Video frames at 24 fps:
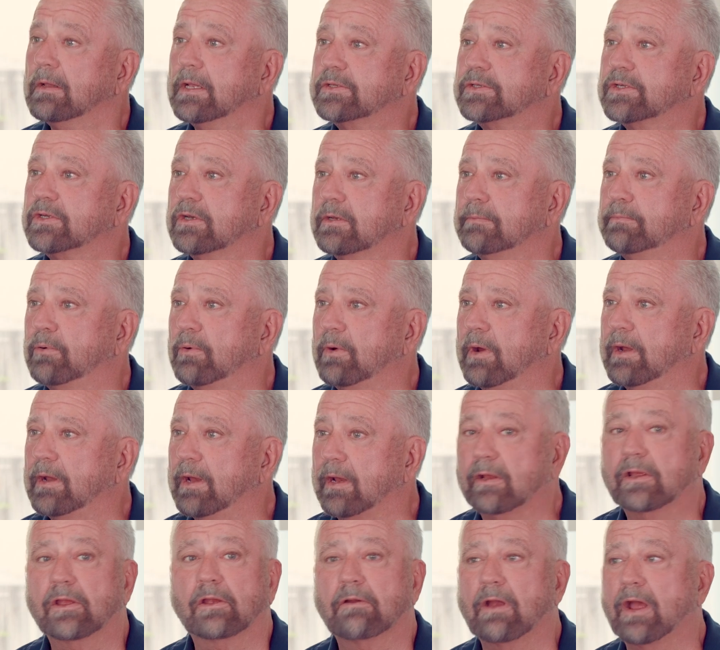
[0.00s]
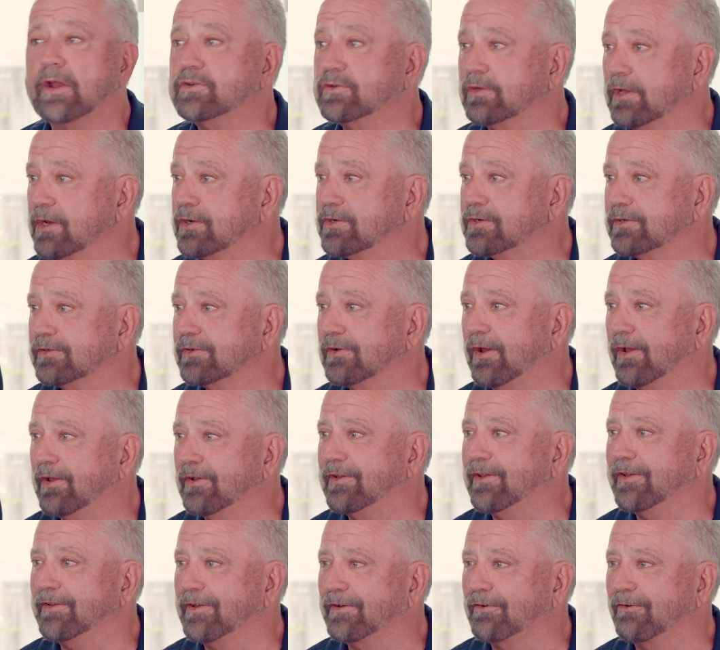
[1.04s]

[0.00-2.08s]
That's a good point. And congratulations all to the